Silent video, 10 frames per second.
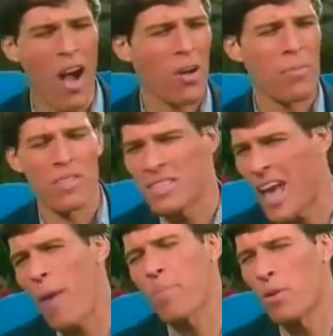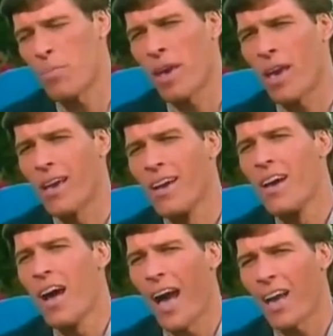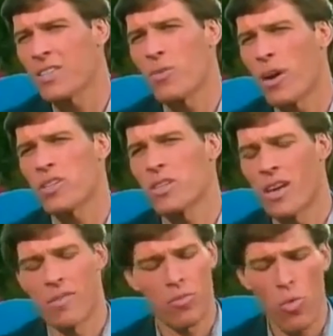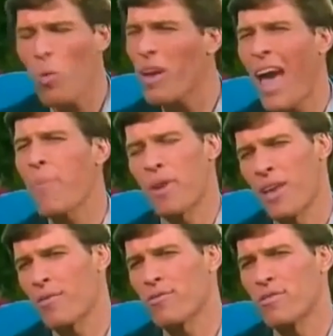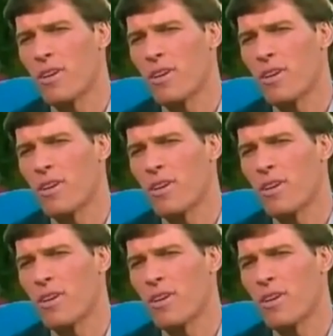Or how come this has happened to me? I asked the question of, what would happen if?